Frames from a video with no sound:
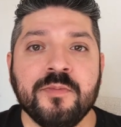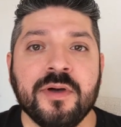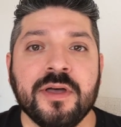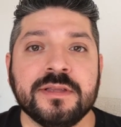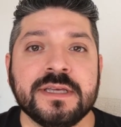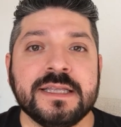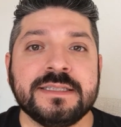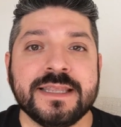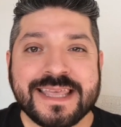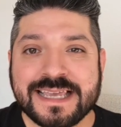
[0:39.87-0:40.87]
but
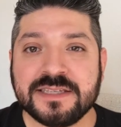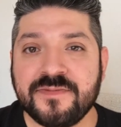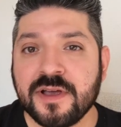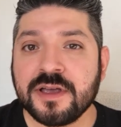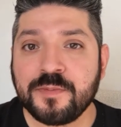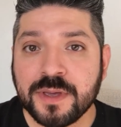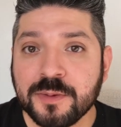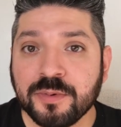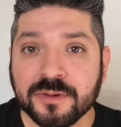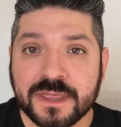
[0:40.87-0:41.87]
it's these very
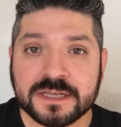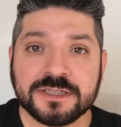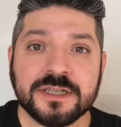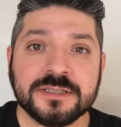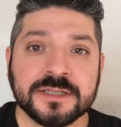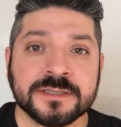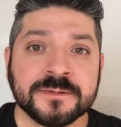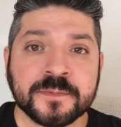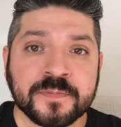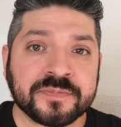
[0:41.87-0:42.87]
people that
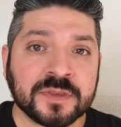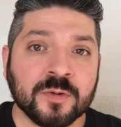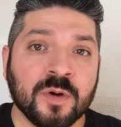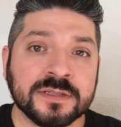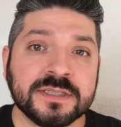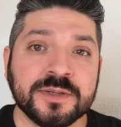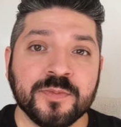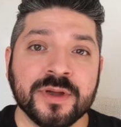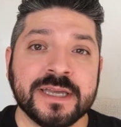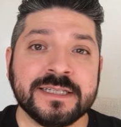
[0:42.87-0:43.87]
Jesus wants to
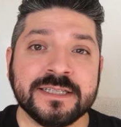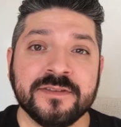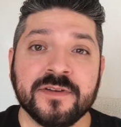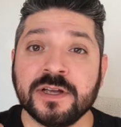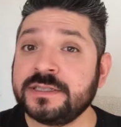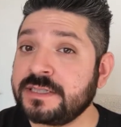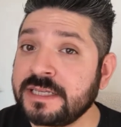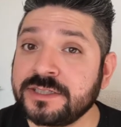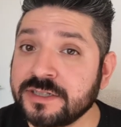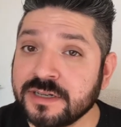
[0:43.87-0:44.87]
bring into the very
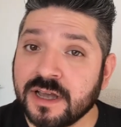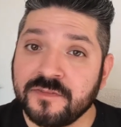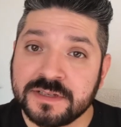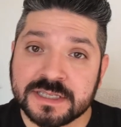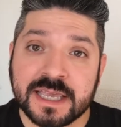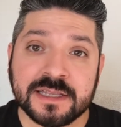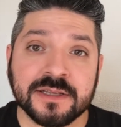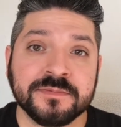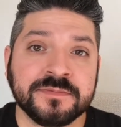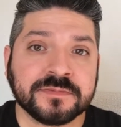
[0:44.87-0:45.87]
center of his
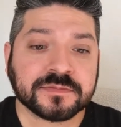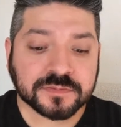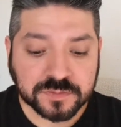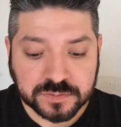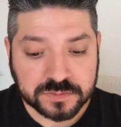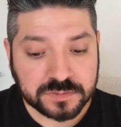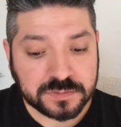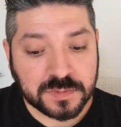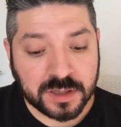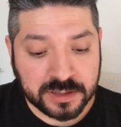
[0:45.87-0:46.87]
kingdom.
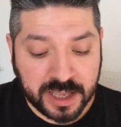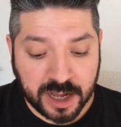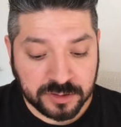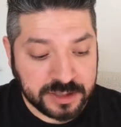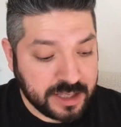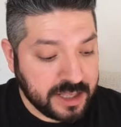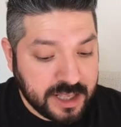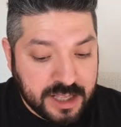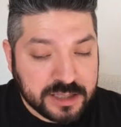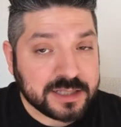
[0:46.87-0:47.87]
Now,
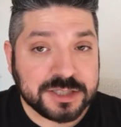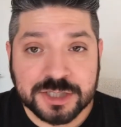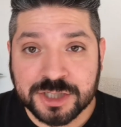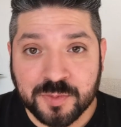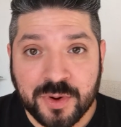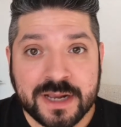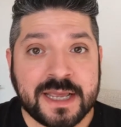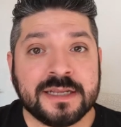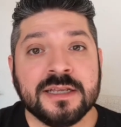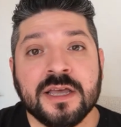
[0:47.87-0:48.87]
let's just jump right
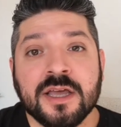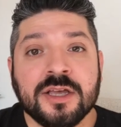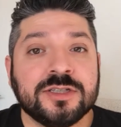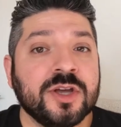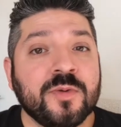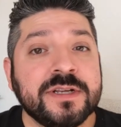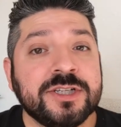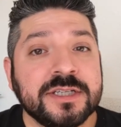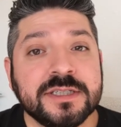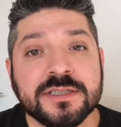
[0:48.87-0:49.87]
in. So when
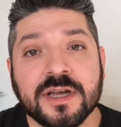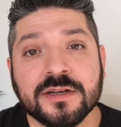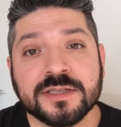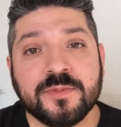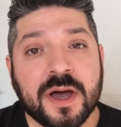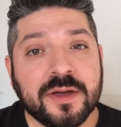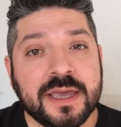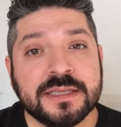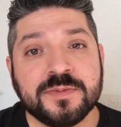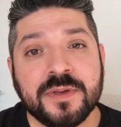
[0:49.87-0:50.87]
Jesus talks about
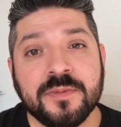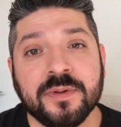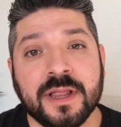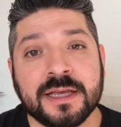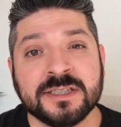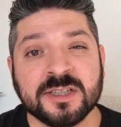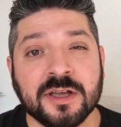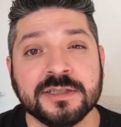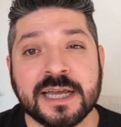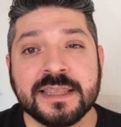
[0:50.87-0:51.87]
his people as
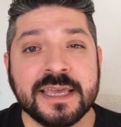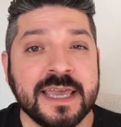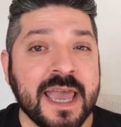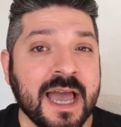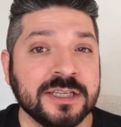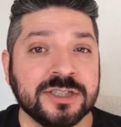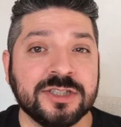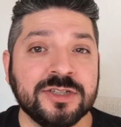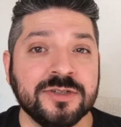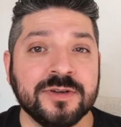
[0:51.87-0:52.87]
salt, I think he has
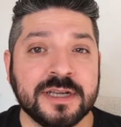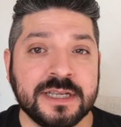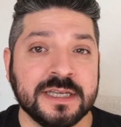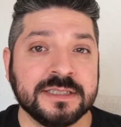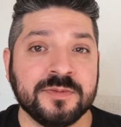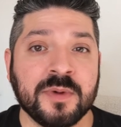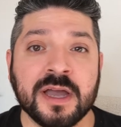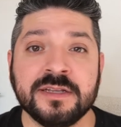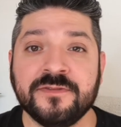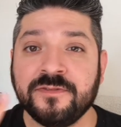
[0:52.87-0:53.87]
two ideas in
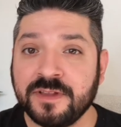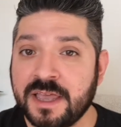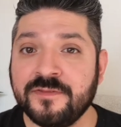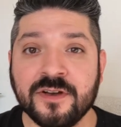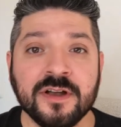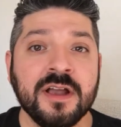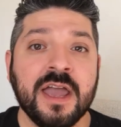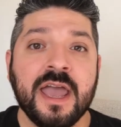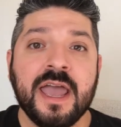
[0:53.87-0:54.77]
mind: flavor